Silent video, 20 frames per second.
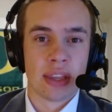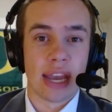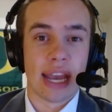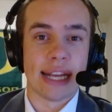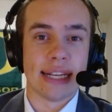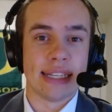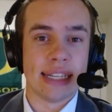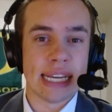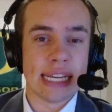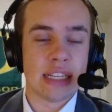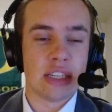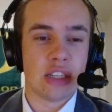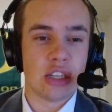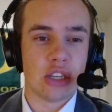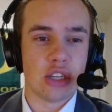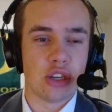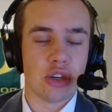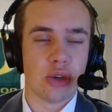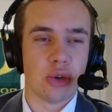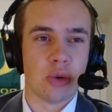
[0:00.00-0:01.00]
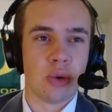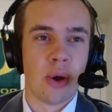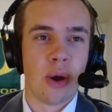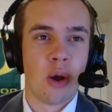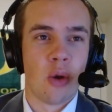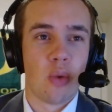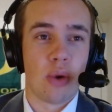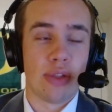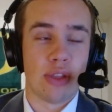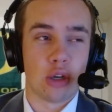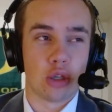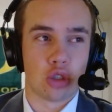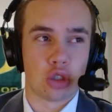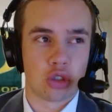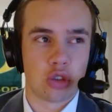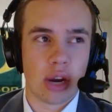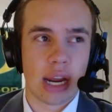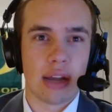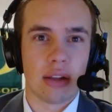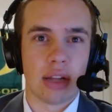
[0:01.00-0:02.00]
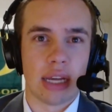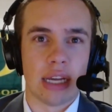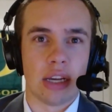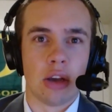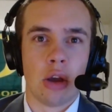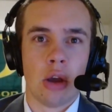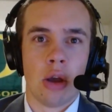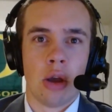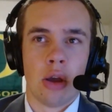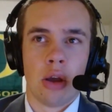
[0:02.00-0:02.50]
and TCU, when they're trailing,